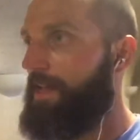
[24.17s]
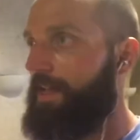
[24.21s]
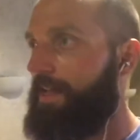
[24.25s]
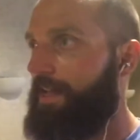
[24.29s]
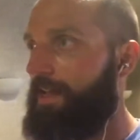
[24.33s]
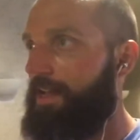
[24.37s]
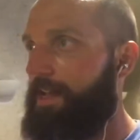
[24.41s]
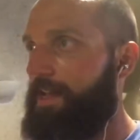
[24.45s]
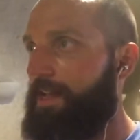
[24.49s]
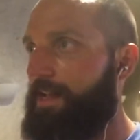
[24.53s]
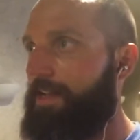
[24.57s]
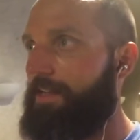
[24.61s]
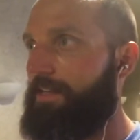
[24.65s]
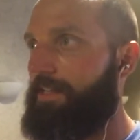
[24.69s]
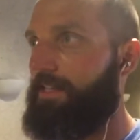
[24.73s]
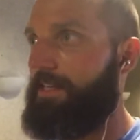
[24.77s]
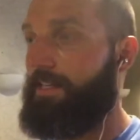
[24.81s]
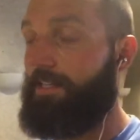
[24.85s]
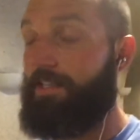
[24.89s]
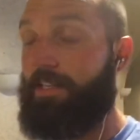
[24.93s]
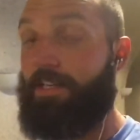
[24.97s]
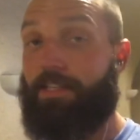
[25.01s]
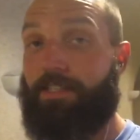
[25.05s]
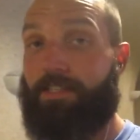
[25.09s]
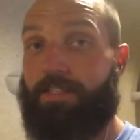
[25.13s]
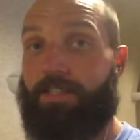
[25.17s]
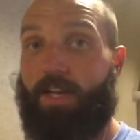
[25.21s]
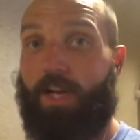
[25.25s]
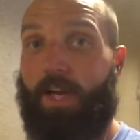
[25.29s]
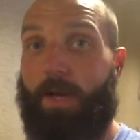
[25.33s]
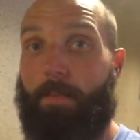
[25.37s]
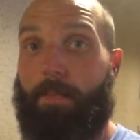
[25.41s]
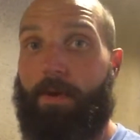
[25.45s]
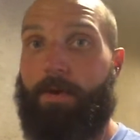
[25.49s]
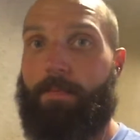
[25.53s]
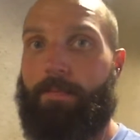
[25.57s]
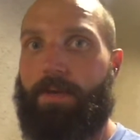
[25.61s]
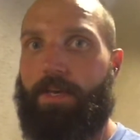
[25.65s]
and it kind of snuck
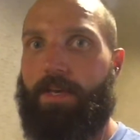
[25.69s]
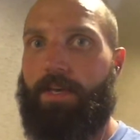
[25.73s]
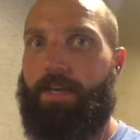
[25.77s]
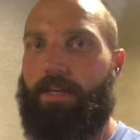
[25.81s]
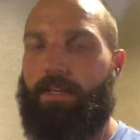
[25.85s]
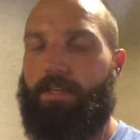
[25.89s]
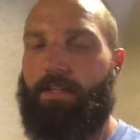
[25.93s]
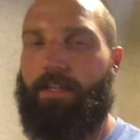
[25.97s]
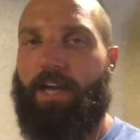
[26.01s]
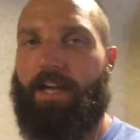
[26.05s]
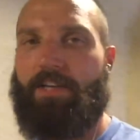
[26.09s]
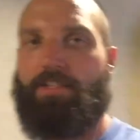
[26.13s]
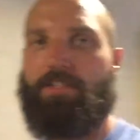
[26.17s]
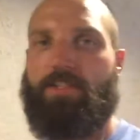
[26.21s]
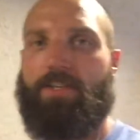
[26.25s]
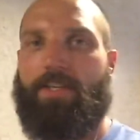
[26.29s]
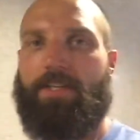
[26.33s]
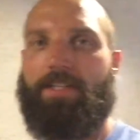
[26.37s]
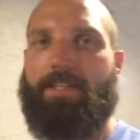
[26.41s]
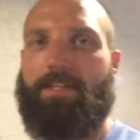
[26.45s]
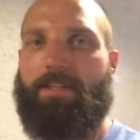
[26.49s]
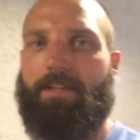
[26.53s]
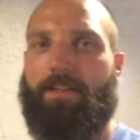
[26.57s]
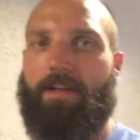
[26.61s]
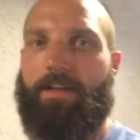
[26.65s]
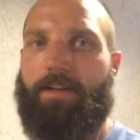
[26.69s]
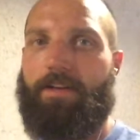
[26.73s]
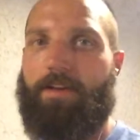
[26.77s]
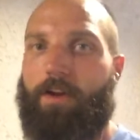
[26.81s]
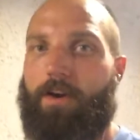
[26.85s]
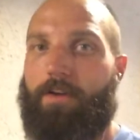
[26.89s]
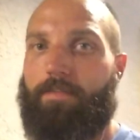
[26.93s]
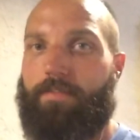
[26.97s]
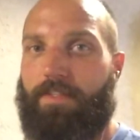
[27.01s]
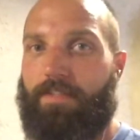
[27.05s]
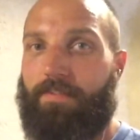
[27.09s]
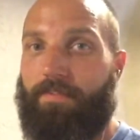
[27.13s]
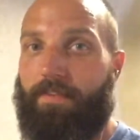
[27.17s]
up on me. And last year I did a lot of
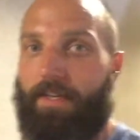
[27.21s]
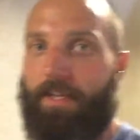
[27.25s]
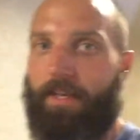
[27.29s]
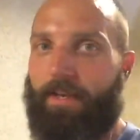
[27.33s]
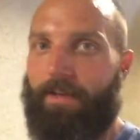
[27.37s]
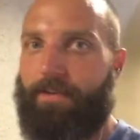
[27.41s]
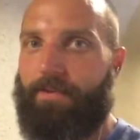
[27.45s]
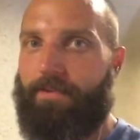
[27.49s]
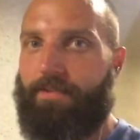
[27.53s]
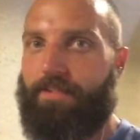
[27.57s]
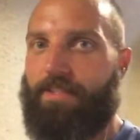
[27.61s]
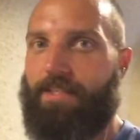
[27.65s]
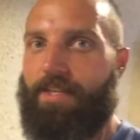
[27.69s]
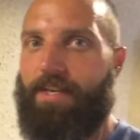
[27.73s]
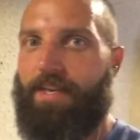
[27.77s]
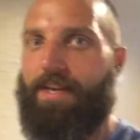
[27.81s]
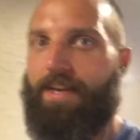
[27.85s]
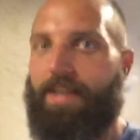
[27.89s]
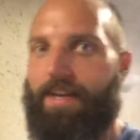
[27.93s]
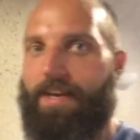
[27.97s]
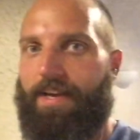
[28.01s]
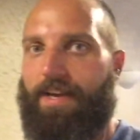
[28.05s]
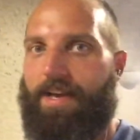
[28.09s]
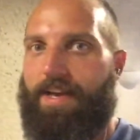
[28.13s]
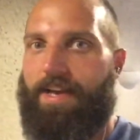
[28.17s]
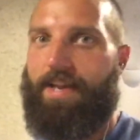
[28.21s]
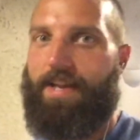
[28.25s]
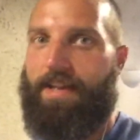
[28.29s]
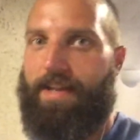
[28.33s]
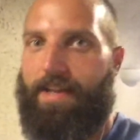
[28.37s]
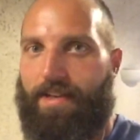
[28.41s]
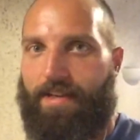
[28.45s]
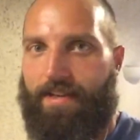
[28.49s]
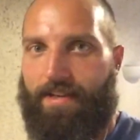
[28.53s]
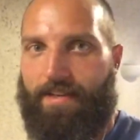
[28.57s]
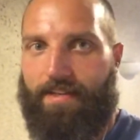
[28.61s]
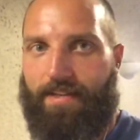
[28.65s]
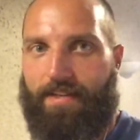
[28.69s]
harvest videos
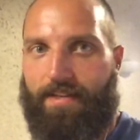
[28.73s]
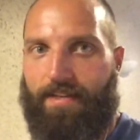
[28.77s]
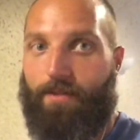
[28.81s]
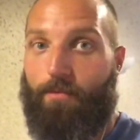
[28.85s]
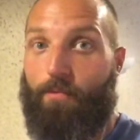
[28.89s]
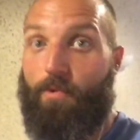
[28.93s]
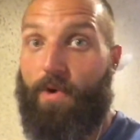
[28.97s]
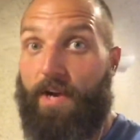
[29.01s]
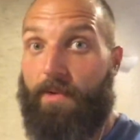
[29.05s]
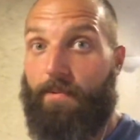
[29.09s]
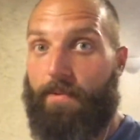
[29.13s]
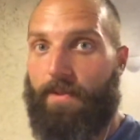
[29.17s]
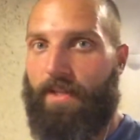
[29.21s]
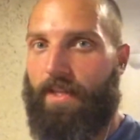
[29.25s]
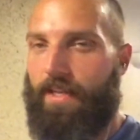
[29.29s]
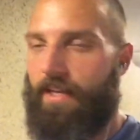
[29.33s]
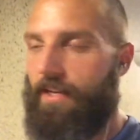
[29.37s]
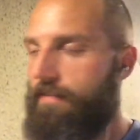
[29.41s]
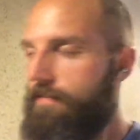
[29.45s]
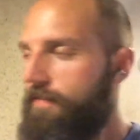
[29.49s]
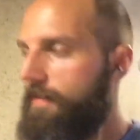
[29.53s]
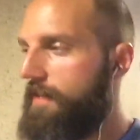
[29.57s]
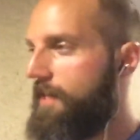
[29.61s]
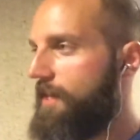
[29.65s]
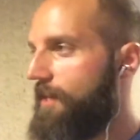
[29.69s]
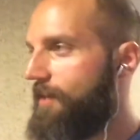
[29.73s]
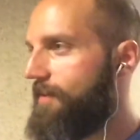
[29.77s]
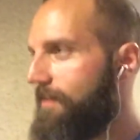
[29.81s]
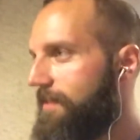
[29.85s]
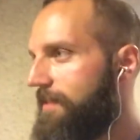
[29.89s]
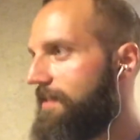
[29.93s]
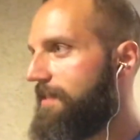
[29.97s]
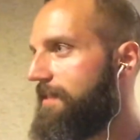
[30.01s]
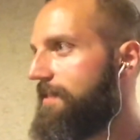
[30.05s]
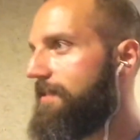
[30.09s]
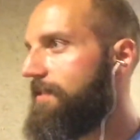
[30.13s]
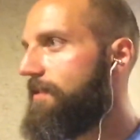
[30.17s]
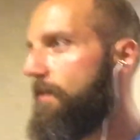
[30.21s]
and wine-related videos,
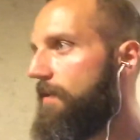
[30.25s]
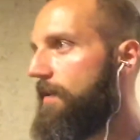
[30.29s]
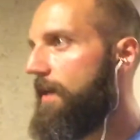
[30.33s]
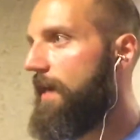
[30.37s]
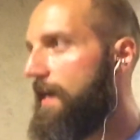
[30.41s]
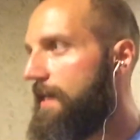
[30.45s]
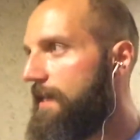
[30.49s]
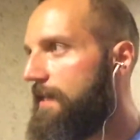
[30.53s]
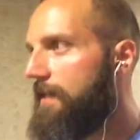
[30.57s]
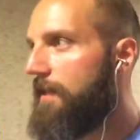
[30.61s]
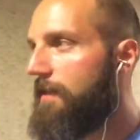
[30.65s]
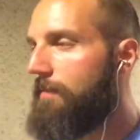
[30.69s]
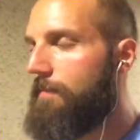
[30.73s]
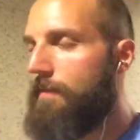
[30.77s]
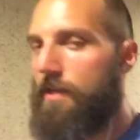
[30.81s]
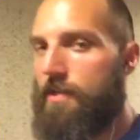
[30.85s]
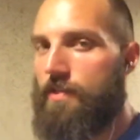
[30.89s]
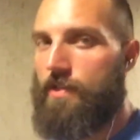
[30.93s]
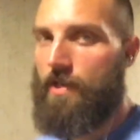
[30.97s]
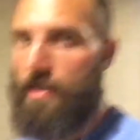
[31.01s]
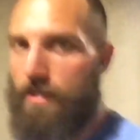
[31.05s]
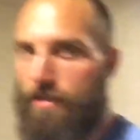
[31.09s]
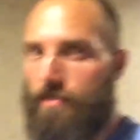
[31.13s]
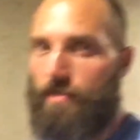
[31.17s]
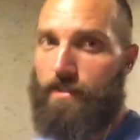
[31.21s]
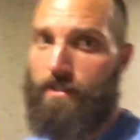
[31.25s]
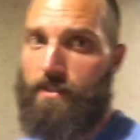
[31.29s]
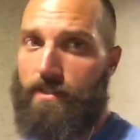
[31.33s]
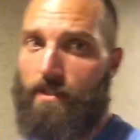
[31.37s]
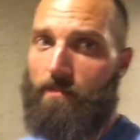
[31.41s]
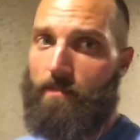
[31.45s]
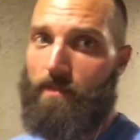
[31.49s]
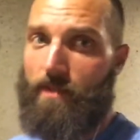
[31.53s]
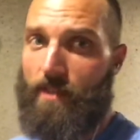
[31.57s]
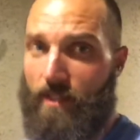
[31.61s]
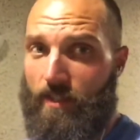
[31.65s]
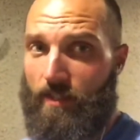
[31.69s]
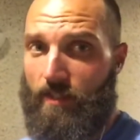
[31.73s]
and so I think I'm going to try to do the same
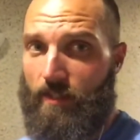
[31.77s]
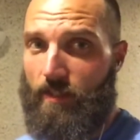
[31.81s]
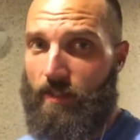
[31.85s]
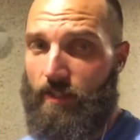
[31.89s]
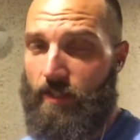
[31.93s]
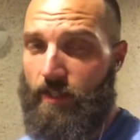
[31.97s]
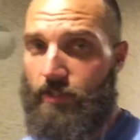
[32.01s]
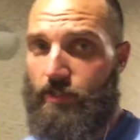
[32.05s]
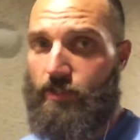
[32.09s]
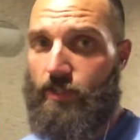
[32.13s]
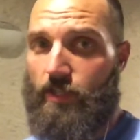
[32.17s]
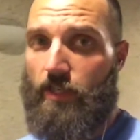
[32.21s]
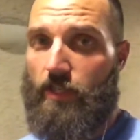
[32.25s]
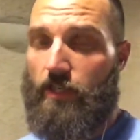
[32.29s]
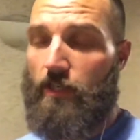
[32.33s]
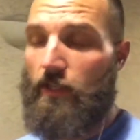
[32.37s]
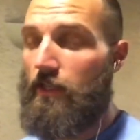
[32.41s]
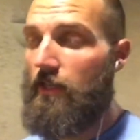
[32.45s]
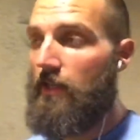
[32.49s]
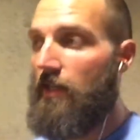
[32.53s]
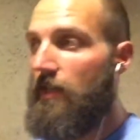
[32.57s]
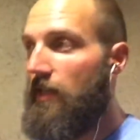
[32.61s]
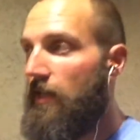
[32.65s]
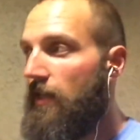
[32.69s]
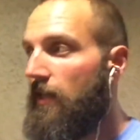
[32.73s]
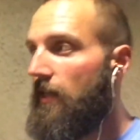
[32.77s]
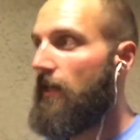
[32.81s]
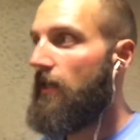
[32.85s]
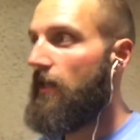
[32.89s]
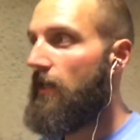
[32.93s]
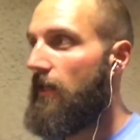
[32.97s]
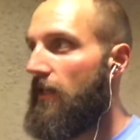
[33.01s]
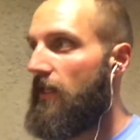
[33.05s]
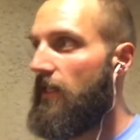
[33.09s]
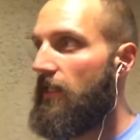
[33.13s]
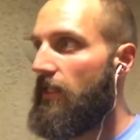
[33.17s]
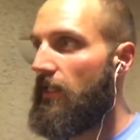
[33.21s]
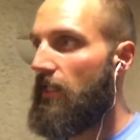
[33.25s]
thing this year,
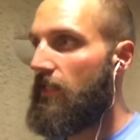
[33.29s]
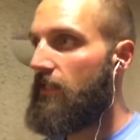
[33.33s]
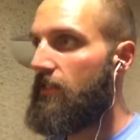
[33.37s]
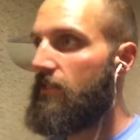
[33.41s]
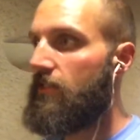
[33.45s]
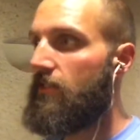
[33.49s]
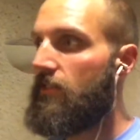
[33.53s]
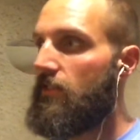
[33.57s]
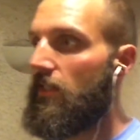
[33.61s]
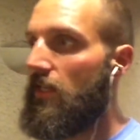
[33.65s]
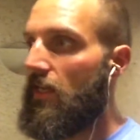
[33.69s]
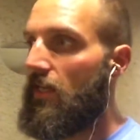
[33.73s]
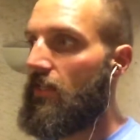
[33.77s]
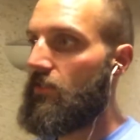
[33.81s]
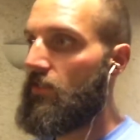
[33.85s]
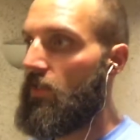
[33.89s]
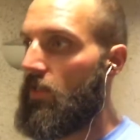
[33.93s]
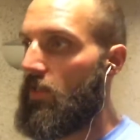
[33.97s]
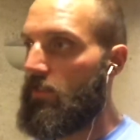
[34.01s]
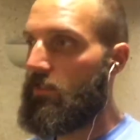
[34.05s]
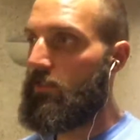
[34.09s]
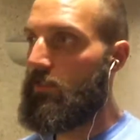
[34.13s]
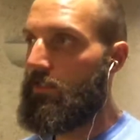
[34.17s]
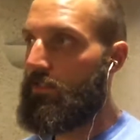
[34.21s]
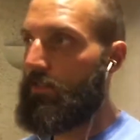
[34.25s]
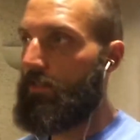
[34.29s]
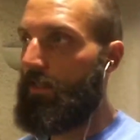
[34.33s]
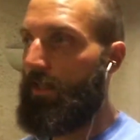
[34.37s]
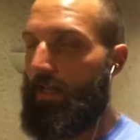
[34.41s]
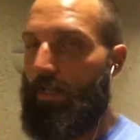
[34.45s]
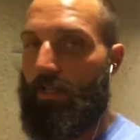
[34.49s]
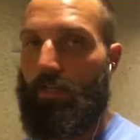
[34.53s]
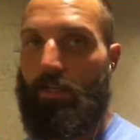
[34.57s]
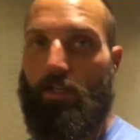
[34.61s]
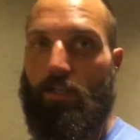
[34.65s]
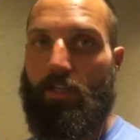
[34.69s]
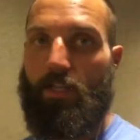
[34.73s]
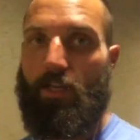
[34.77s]
unless you guys all just
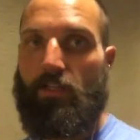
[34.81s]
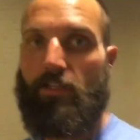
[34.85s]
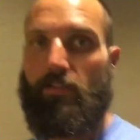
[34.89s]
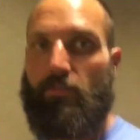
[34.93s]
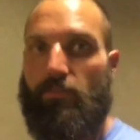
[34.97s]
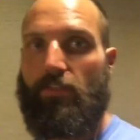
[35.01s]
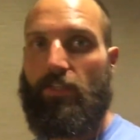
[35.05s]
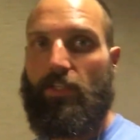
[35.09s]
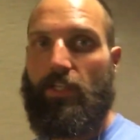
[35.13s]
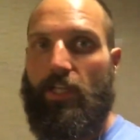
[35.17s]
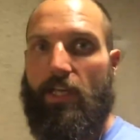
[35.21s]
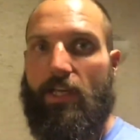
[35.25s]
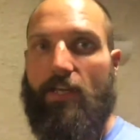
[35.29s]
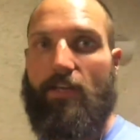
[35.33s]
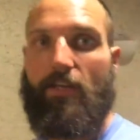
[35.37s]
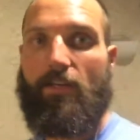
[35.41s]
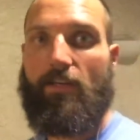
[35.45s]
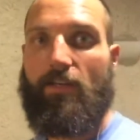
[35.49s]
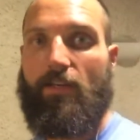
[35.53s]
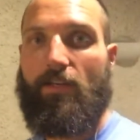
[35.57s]
like collectively